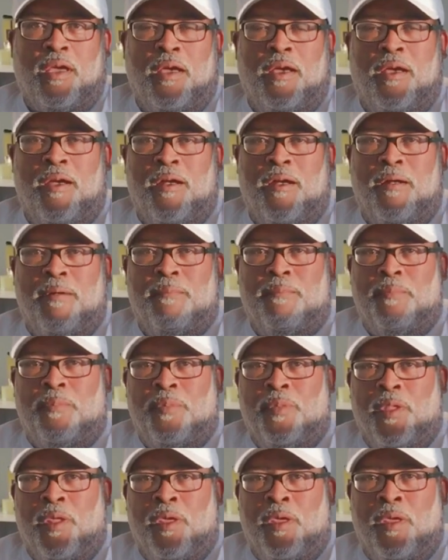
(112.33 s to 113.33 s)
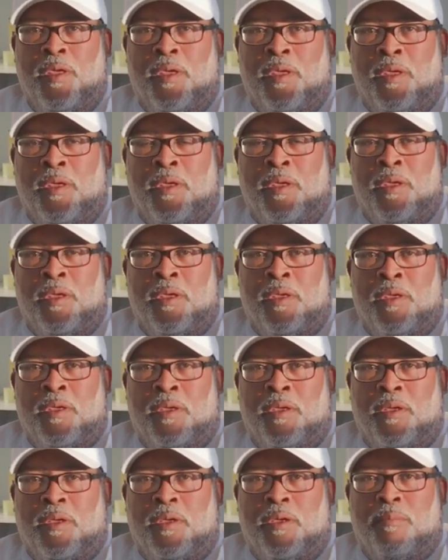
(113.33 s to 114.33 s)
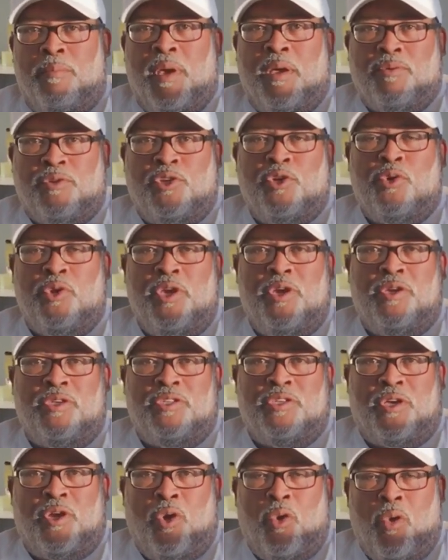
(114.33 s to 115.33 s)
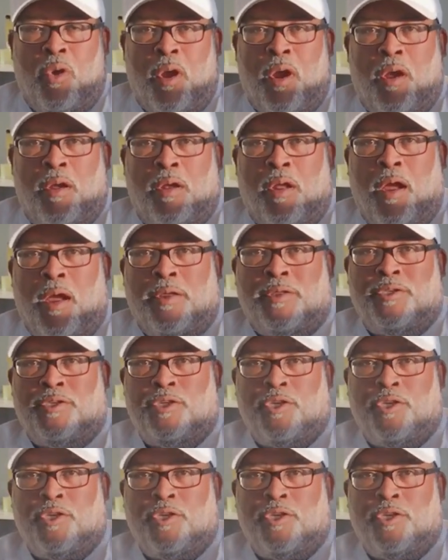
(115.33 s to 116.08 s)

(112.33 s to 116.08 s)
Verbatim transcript: Um, about two years ago, our, our,